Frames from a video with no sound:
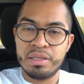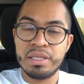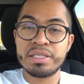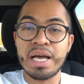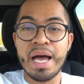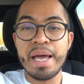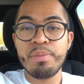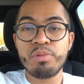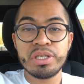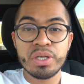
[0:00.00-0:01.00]
The
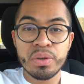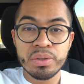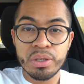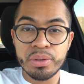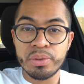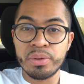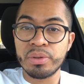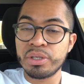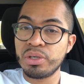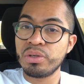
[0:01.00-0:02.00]
time, we don't know,
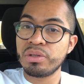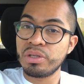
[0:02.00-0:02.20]
only